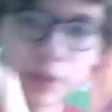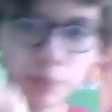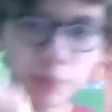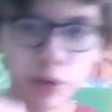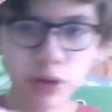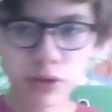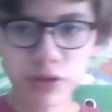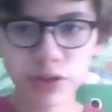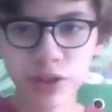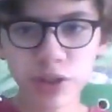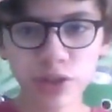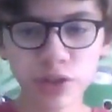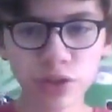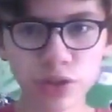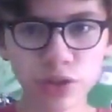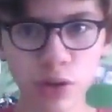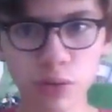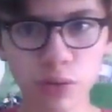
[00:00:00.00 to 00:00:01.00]
the purl
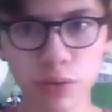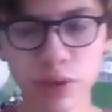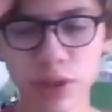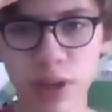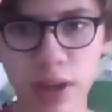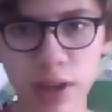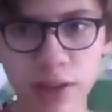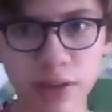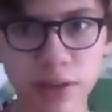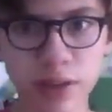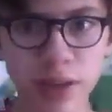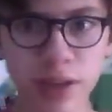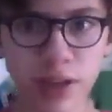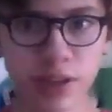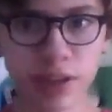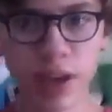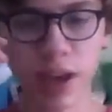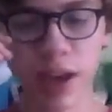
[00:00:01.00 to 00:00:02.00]
stitches go in
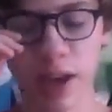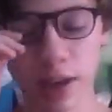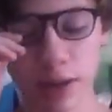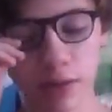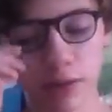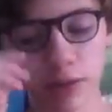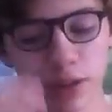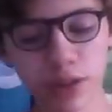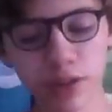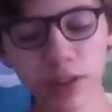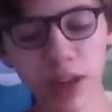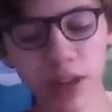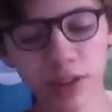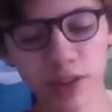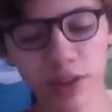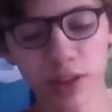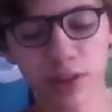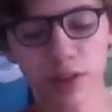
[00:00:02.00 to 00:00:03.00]
a diagonal, and it's
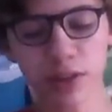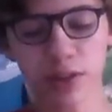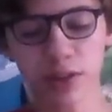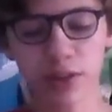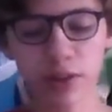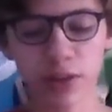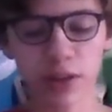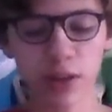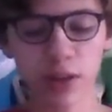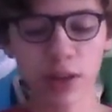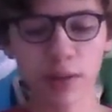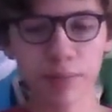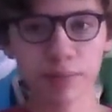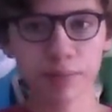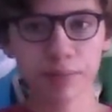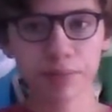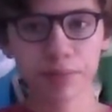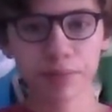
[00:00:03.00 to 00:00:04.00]
nice because it's,
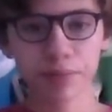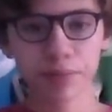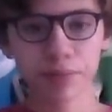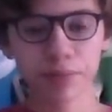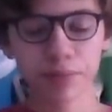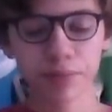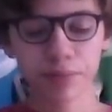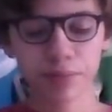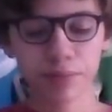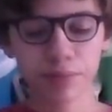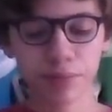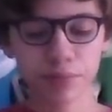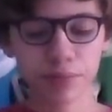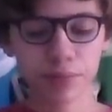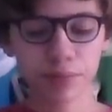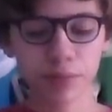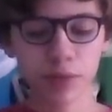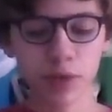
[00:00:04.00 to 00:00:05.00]

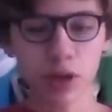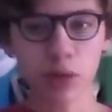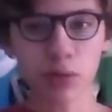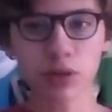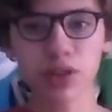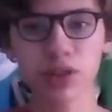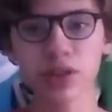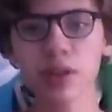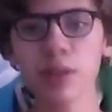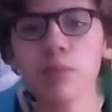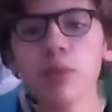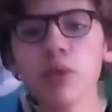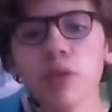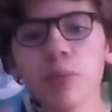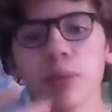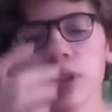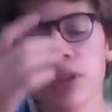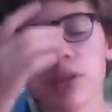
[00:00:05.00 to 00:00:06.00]
it's
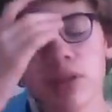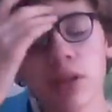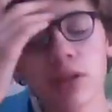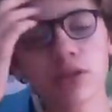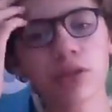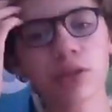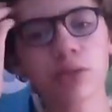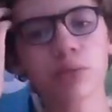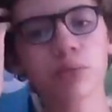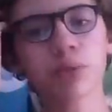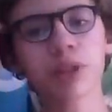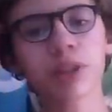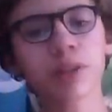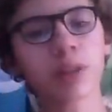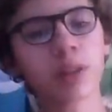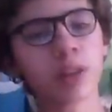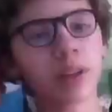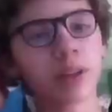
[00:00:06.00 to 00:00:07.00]
simple, but it's also
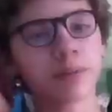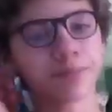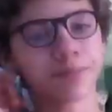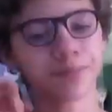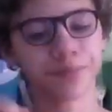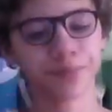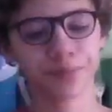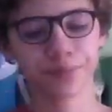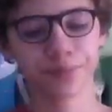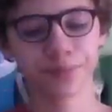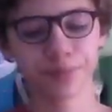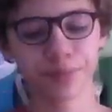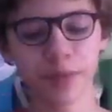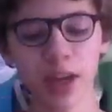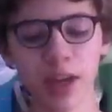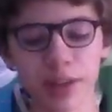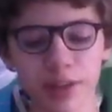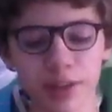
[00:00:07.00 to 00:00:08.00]
really
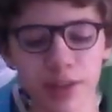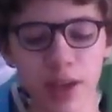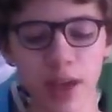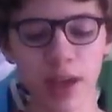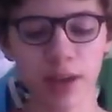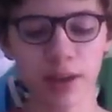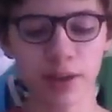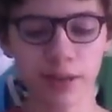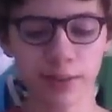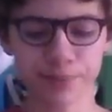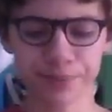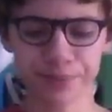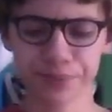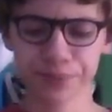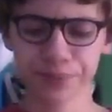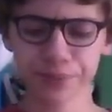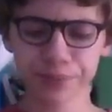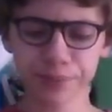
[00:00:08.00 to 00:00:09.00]
nice, and,
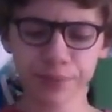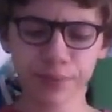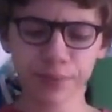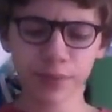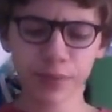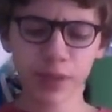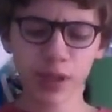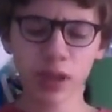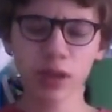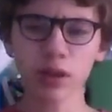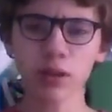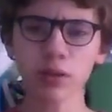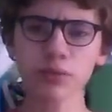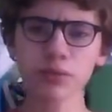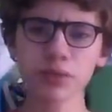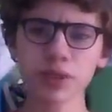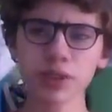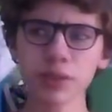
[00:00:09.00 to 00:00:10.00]

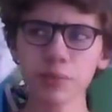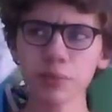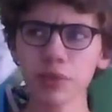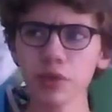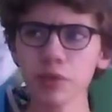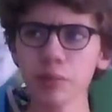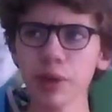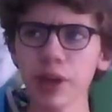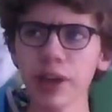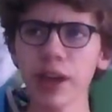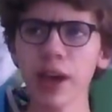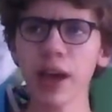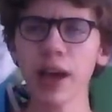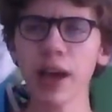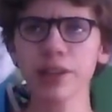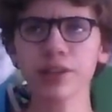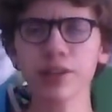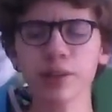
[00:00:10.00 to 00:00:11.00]
simple but
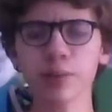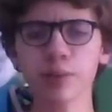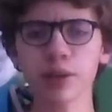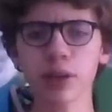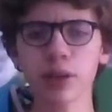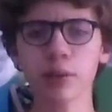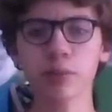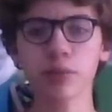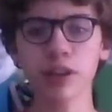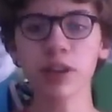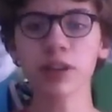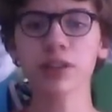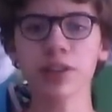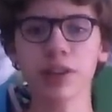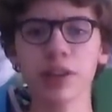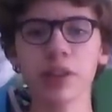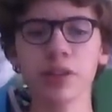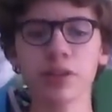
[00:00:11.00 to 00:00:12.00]
has some
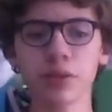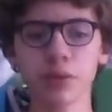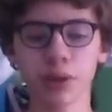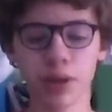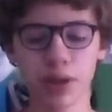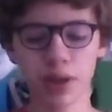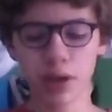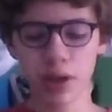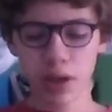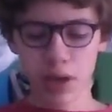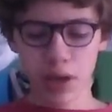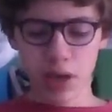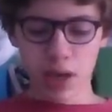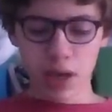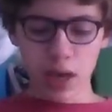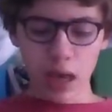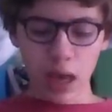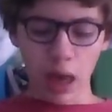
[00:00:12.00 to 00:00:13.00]
complexity to it.
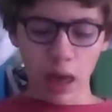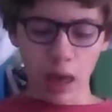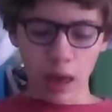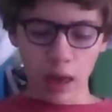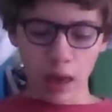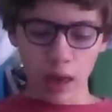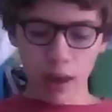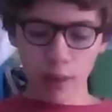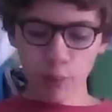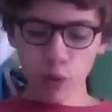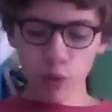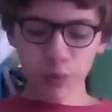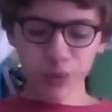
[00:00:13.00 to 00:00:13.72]
I'm